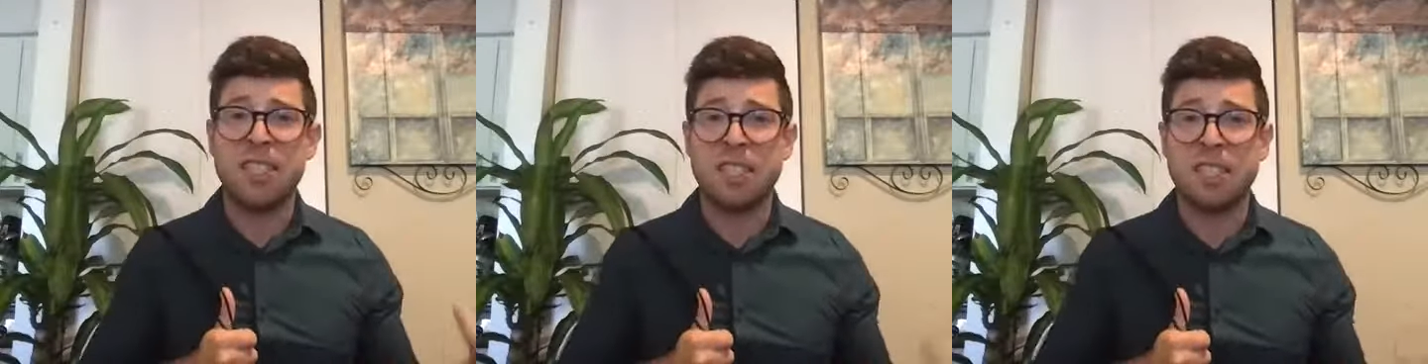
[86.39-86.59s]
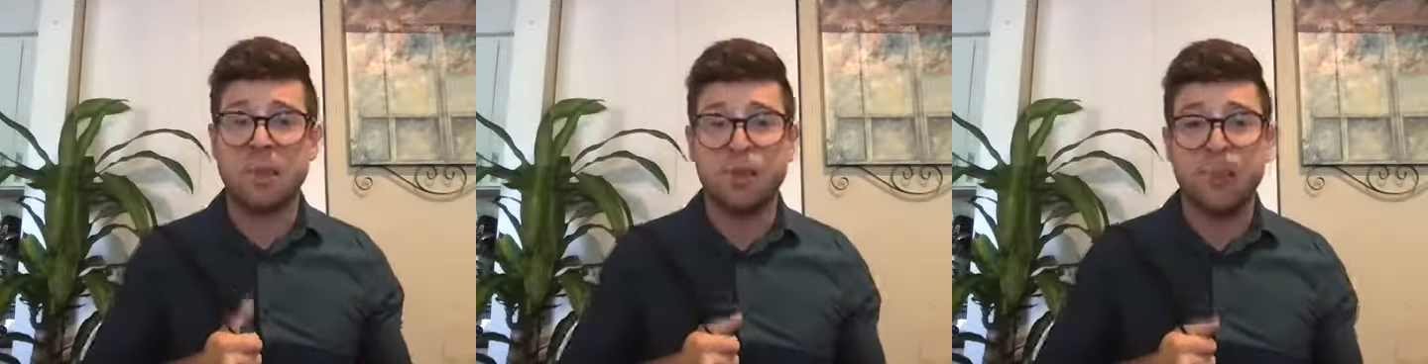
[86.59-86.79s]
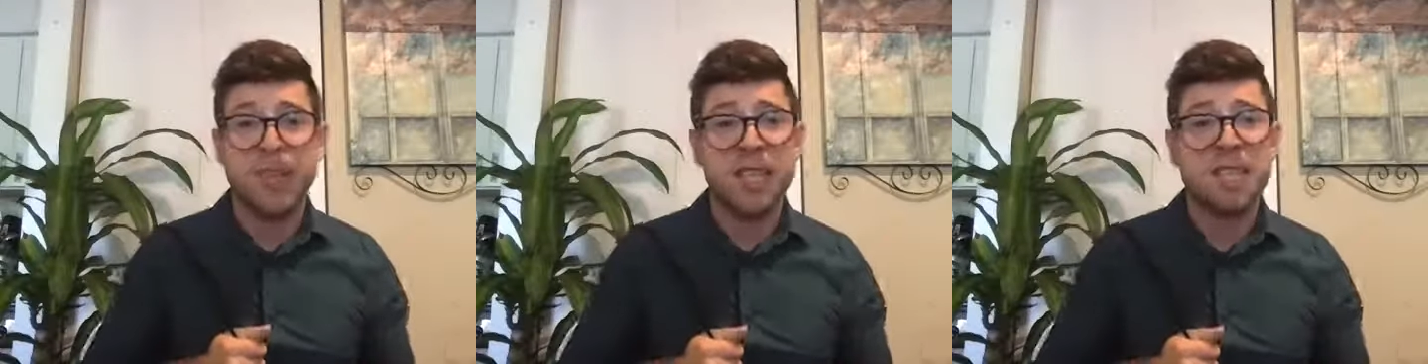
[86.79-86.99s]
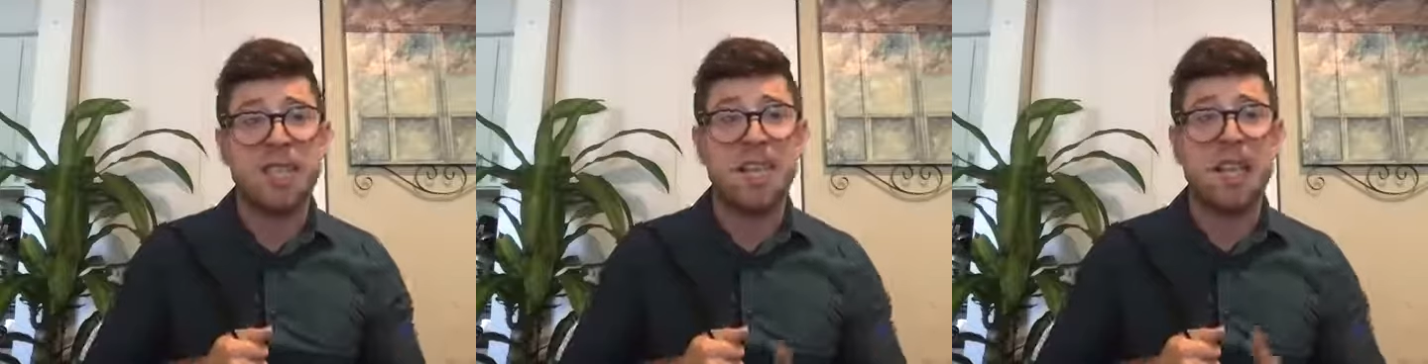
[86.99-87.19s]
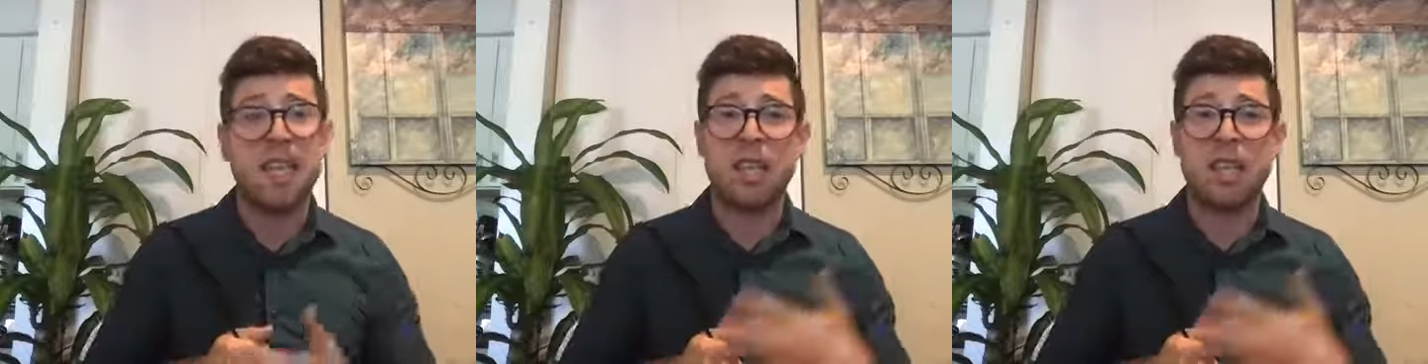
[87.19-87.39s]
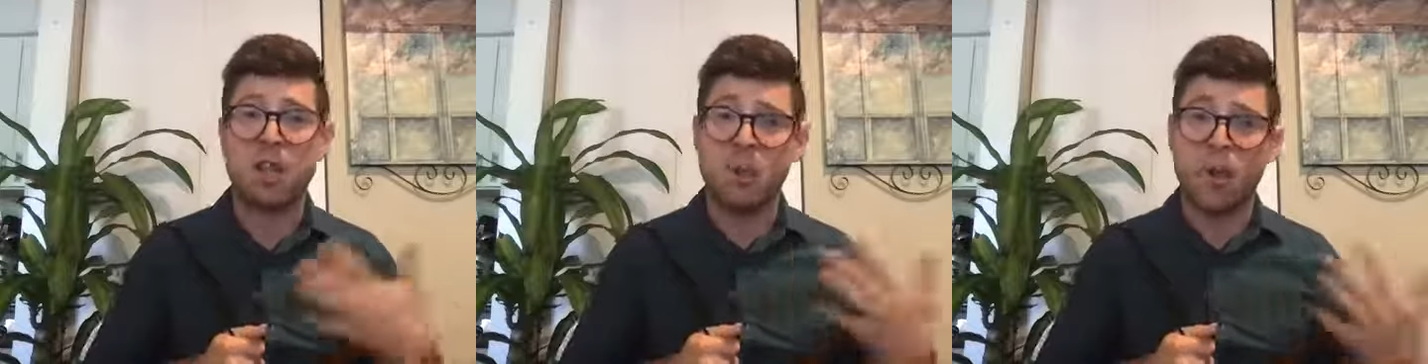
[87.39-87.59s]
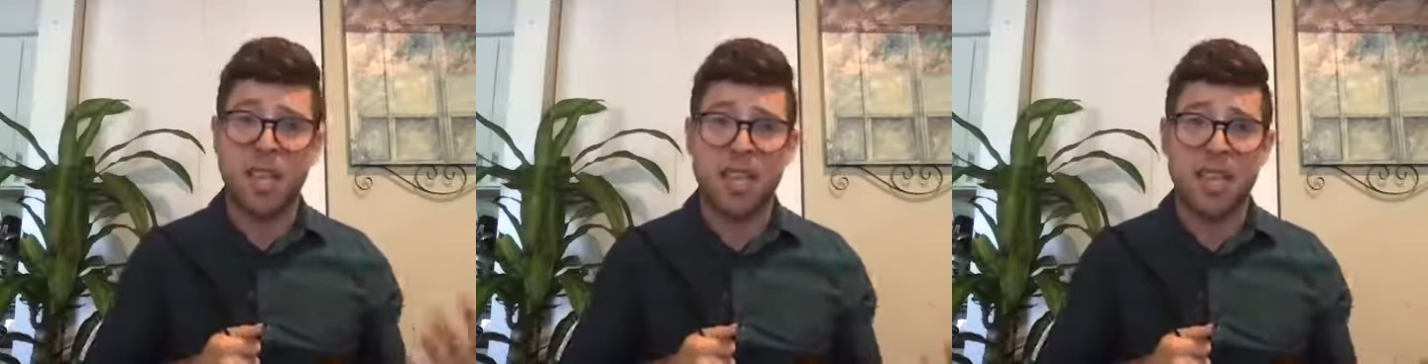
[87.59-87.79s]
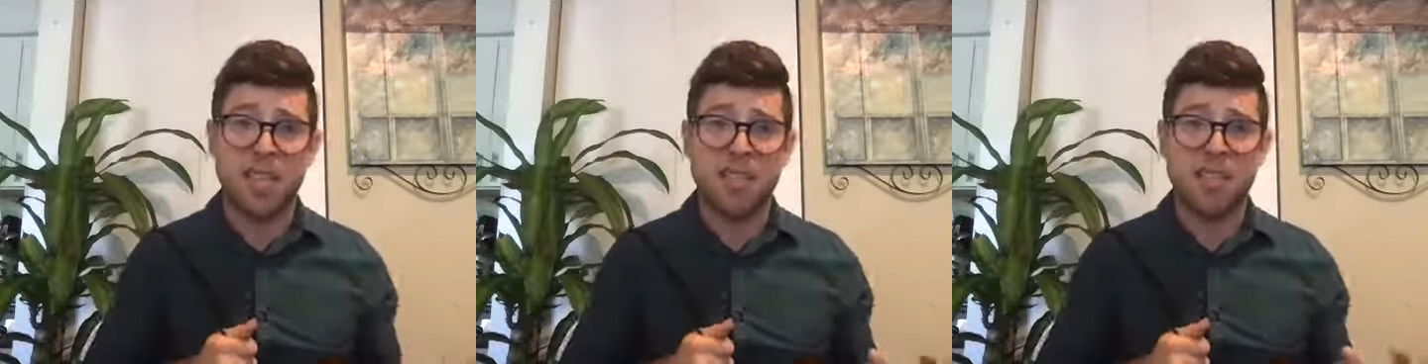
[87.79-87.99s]
simplistic, quick
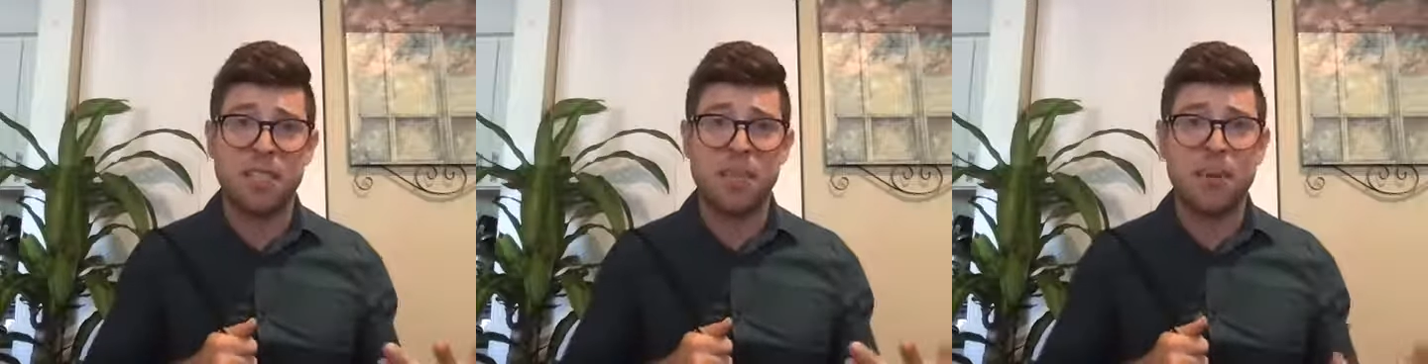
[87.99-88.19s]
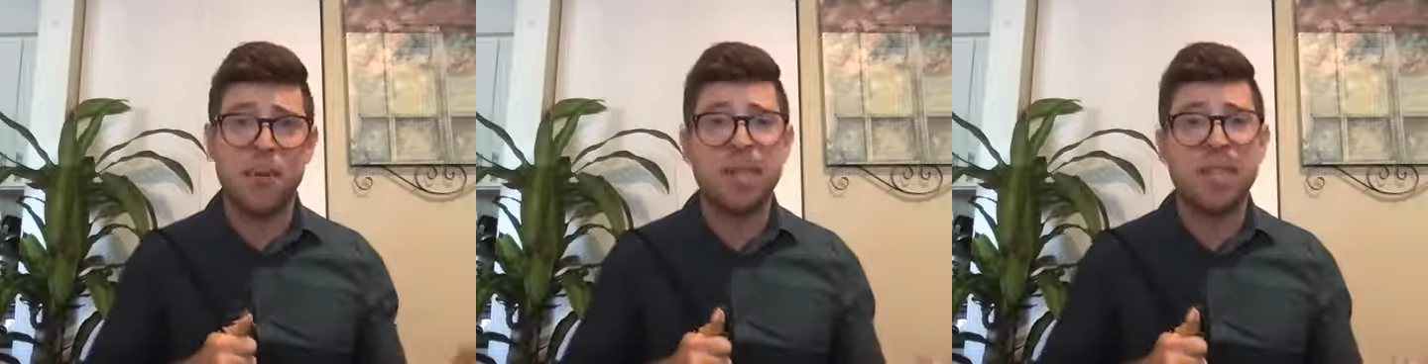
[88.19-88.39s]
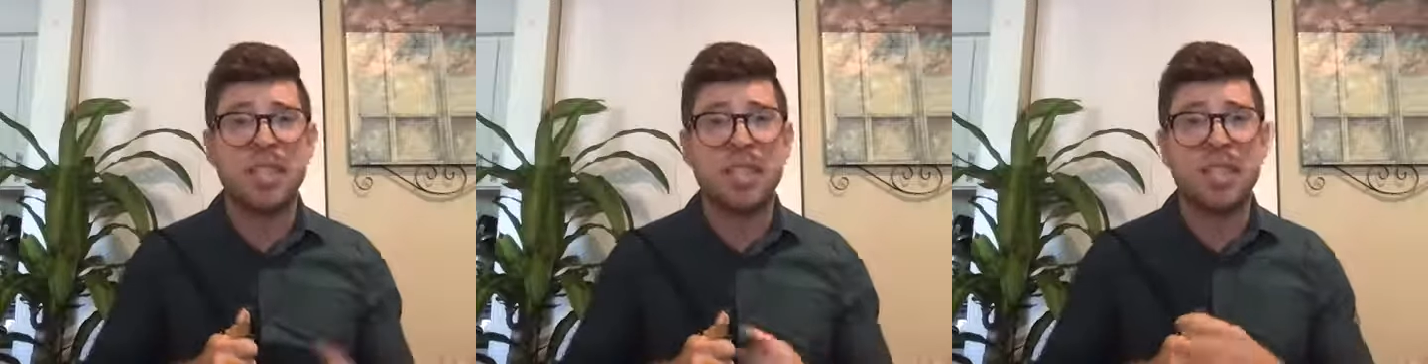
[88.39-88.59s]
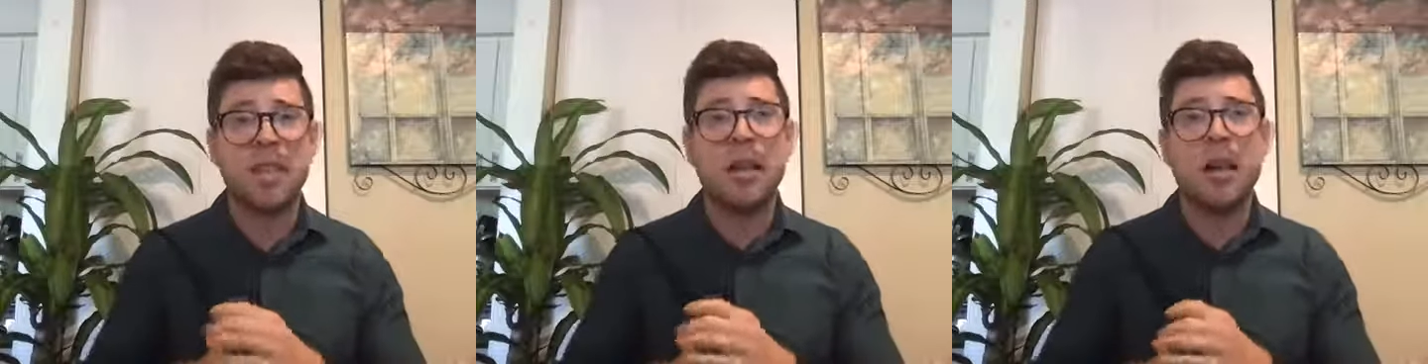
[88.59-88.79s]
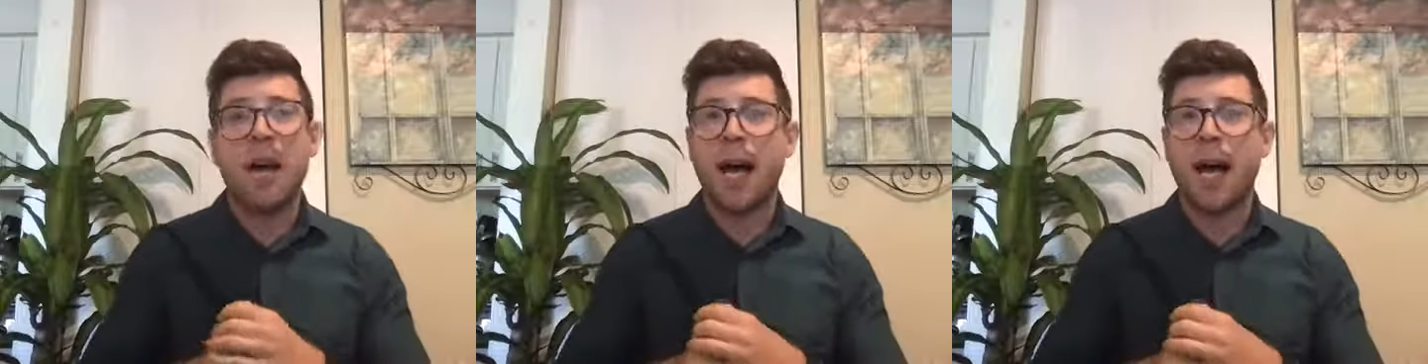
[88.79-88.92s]
and easy person.